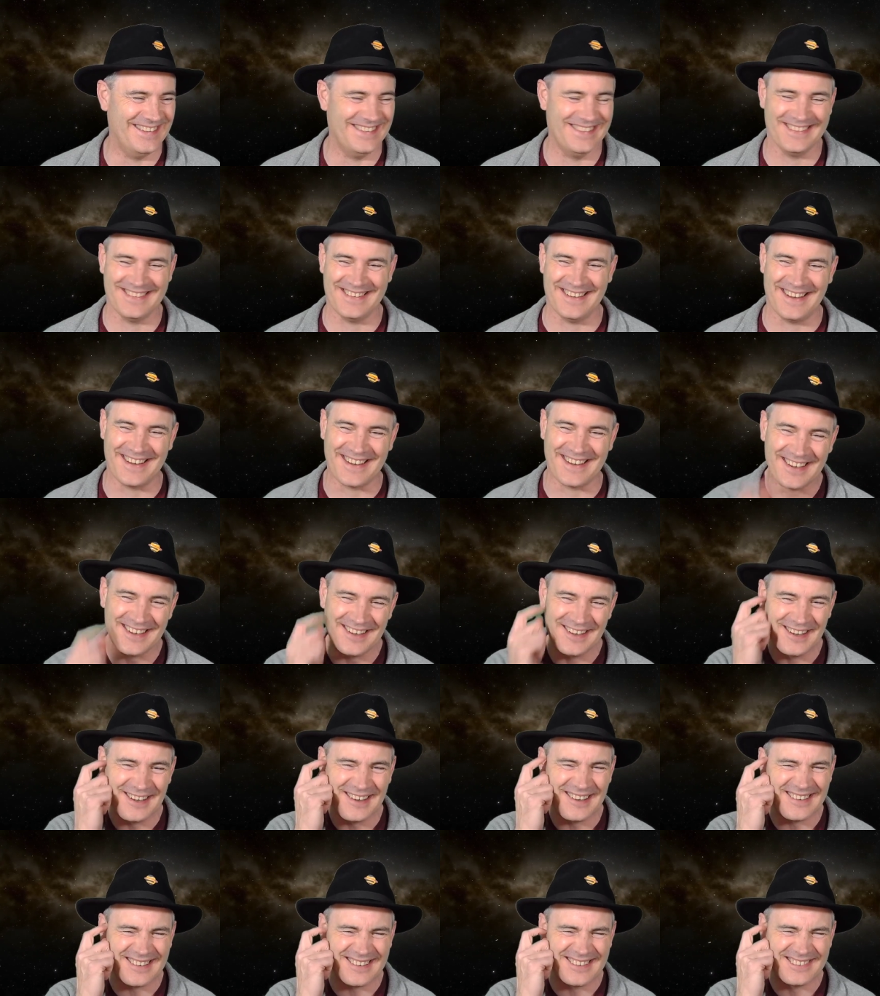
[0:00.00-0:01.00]
It's like,
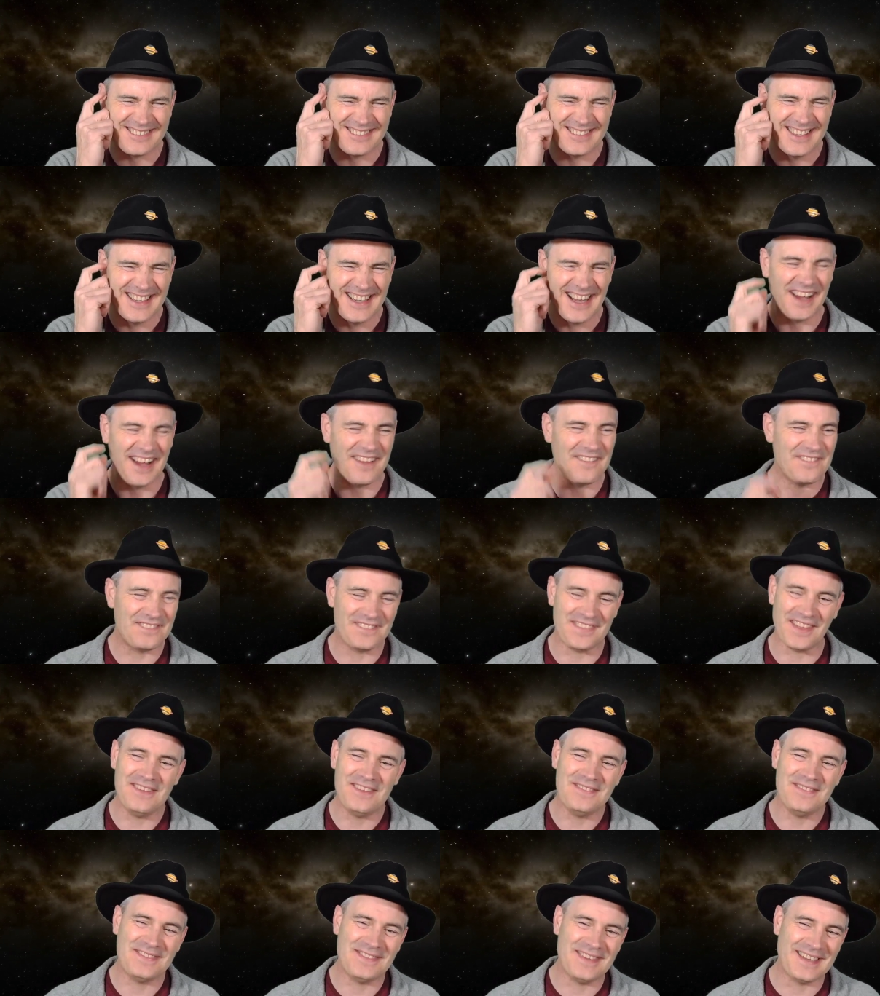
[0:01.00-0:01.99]
I
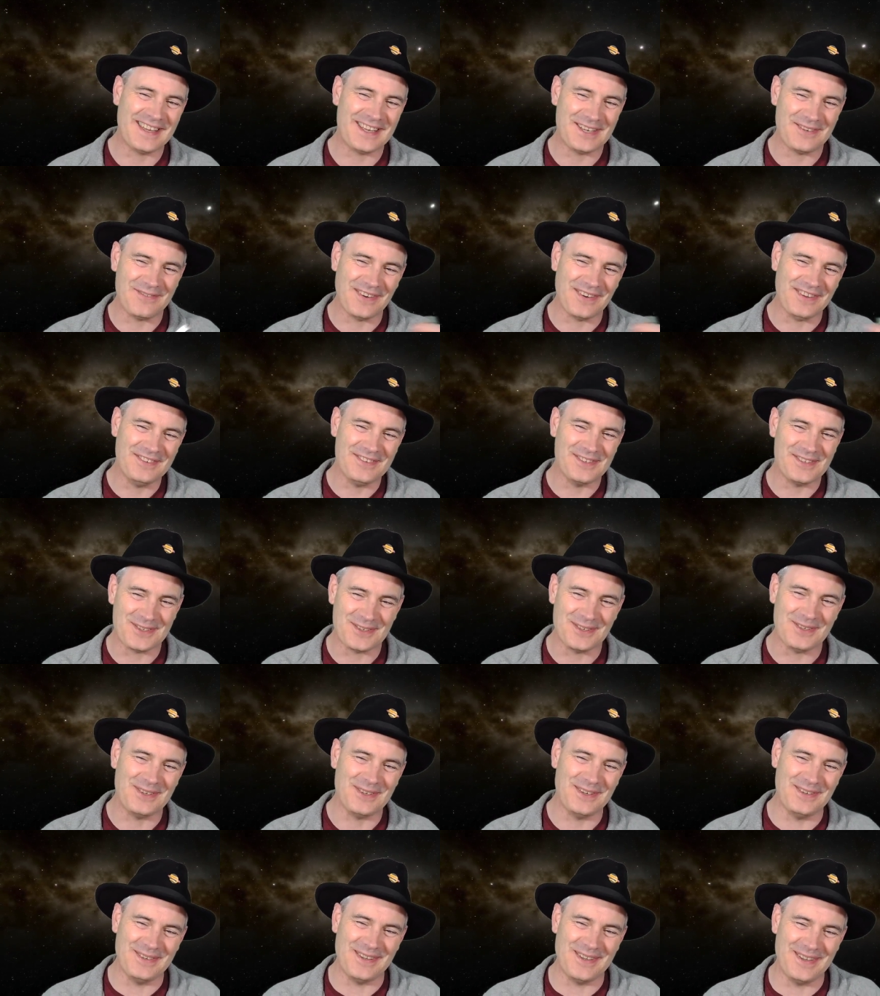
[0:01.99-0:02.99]
don't think you've
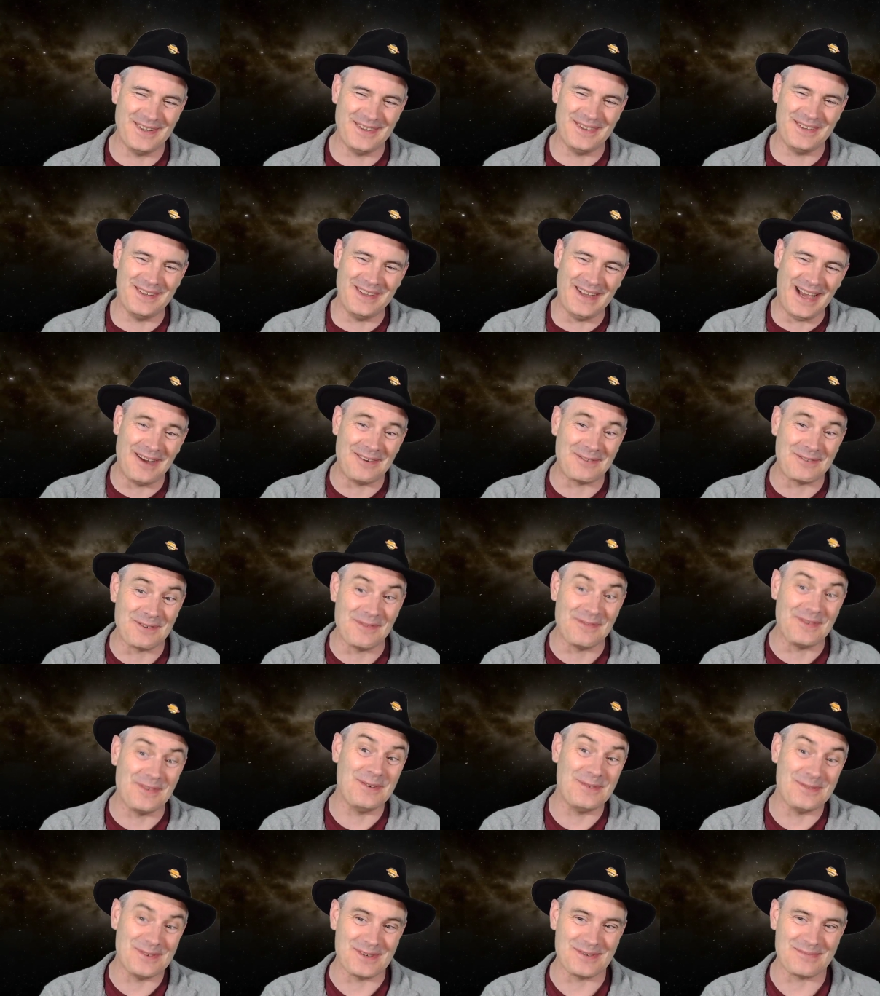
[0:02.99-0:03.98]
understood how
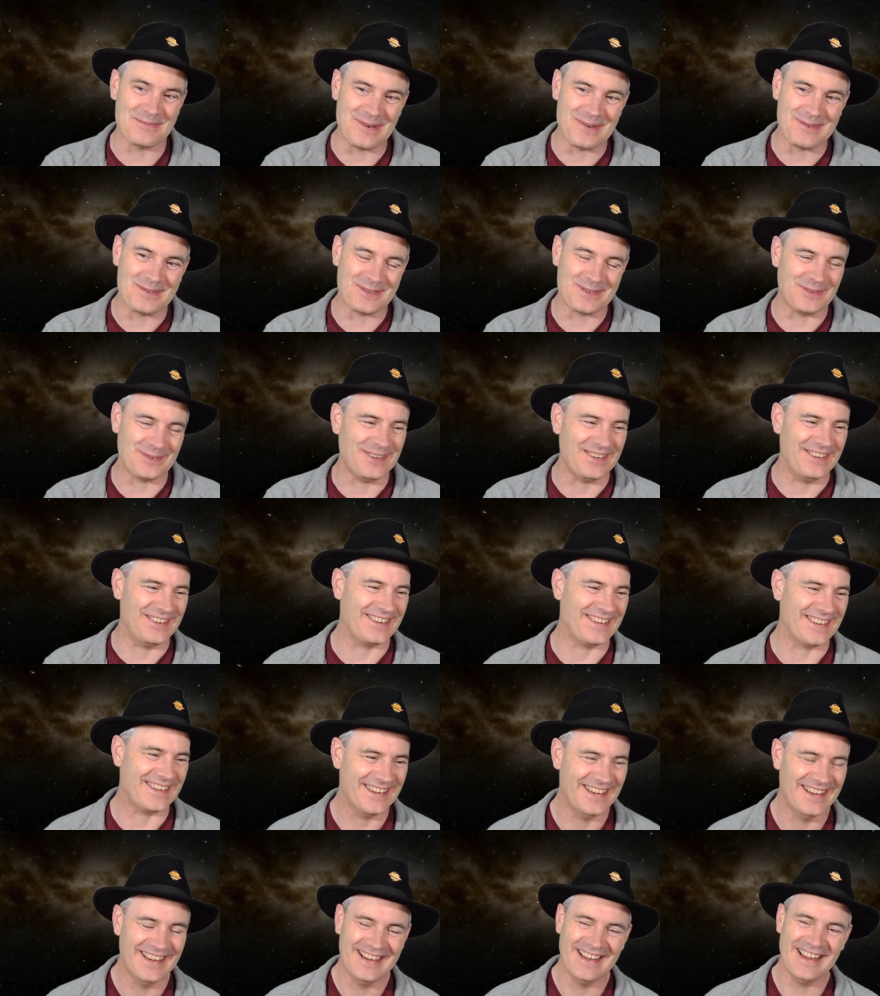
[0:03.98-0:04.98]
reviews are supposed to
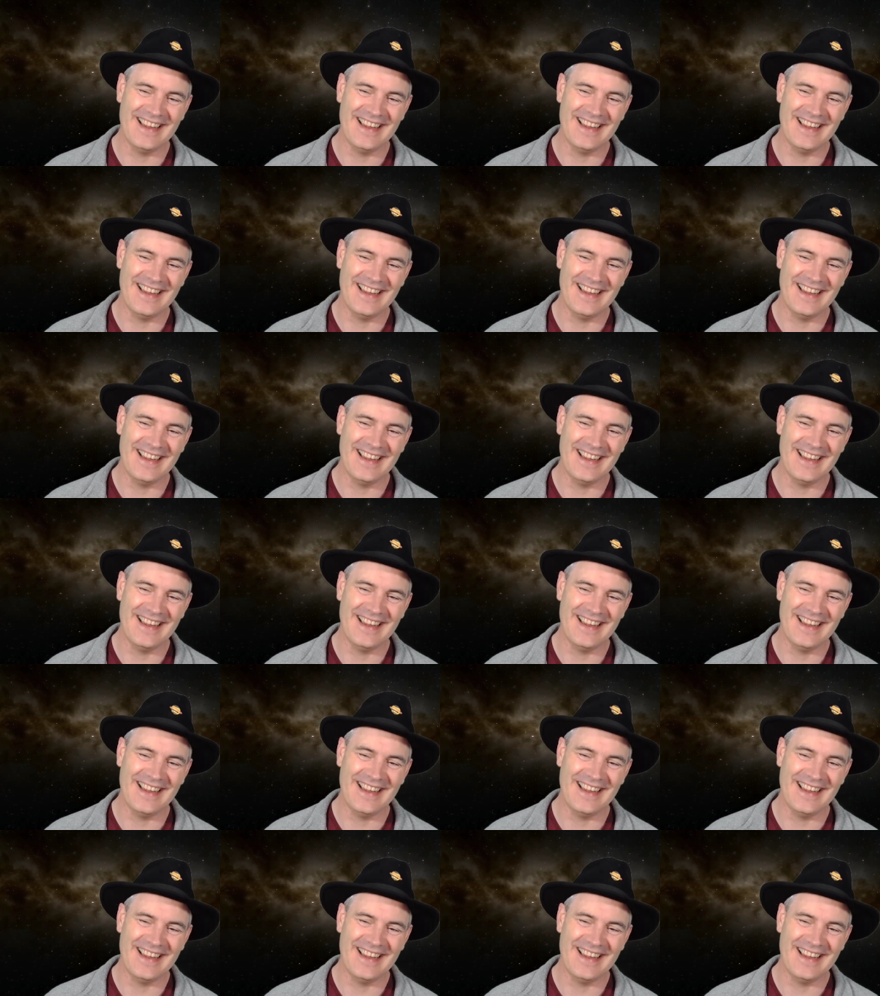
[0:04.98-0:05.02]
work.